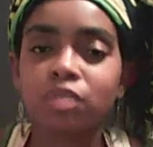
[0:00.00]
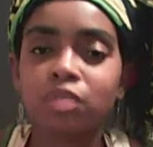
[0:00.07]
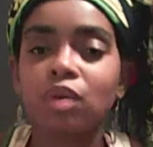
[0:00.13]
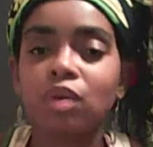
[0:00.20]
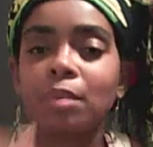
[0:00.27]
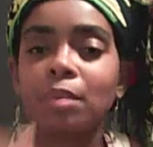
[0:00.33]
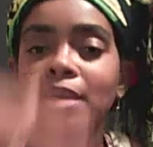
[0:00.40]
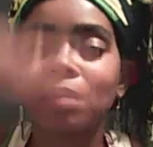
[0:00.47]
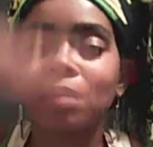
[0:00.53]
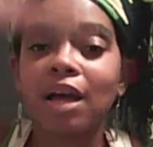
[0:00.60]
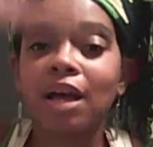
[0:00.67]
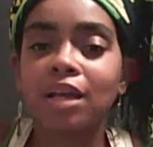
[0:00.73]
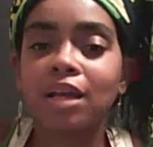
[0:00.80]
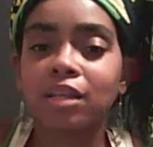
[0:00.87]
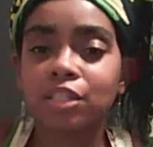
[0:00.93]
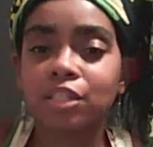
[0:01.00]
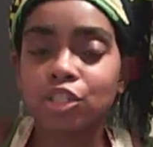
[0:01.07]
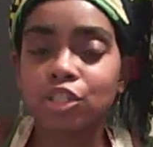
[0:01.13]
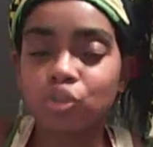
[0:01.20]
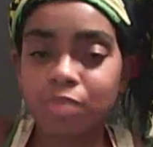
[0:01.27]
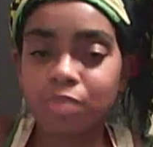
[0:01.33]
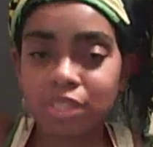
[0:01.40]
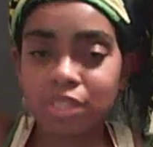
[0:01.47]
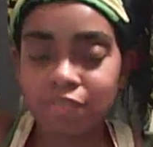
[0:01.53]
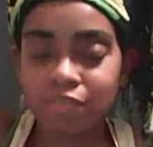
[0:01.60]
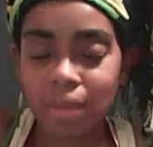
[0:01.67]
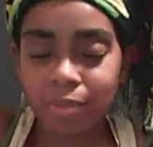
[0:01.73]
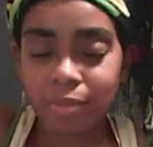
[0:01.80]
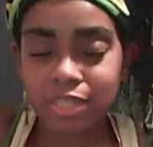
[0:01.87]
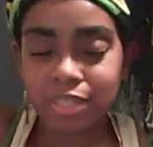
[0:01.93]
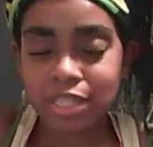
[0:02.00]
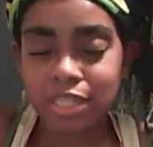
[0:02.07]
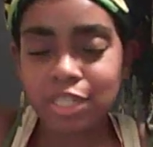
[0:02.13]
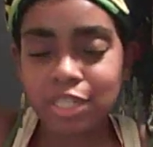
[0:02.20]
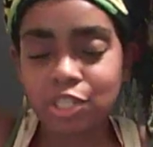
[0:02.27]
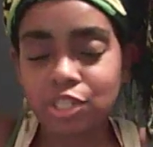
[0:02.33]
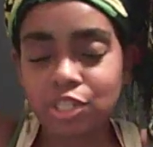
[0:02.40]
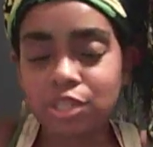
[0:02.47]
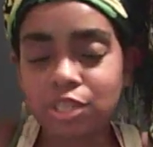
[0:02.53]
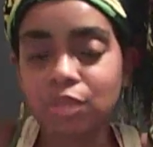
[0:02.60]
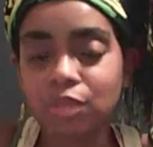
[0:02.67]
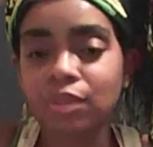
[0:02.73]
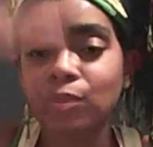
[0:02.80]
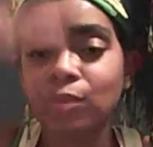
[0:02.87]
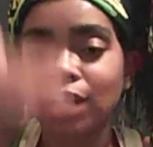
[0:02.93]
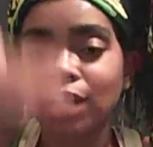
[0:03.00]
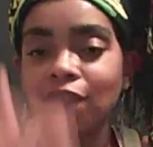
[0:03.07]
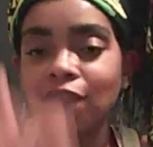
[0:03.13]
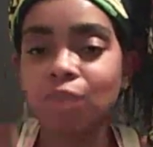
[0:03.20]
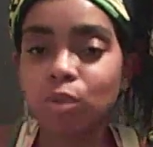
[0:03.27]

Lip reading: So I made my initial piece of fabric 10 inches so that when I